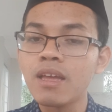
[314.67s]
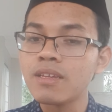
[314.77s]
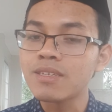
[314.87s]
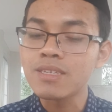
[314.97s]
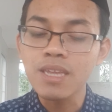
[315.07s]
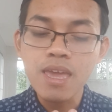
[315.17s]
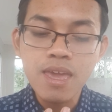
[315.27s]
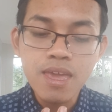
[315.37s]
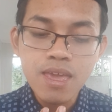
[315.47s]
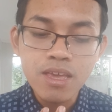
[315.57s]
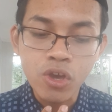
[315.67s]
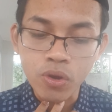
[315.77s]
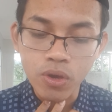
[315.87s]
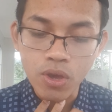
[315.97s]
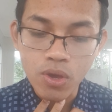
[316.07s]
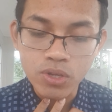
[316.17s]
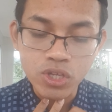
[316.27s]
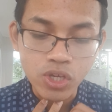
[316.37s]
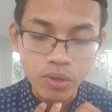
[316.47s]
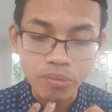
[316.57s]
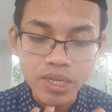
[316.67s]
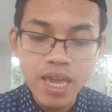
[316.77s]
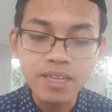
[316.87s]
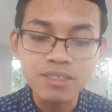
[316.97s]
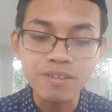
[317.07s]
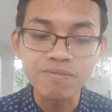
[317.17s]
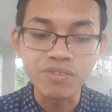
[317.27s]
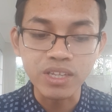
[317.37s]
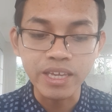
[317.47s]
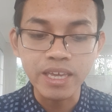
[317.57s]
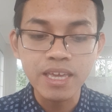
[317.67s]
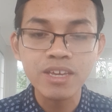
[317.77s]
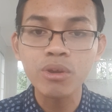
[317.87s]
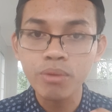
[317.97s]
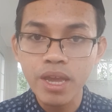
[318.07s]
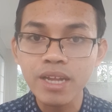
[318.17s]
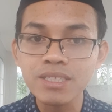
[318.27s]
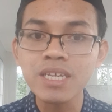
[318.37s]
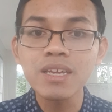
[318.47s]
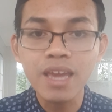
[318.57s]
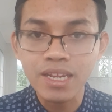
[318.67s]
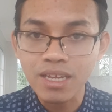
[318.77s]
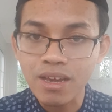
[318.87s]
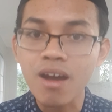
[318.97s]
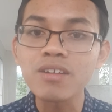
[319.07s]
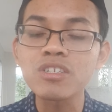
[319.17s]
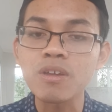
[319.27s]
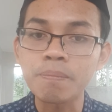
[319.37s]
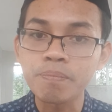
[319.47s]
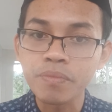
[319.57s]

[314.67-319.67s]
she is creatively creating any kinds of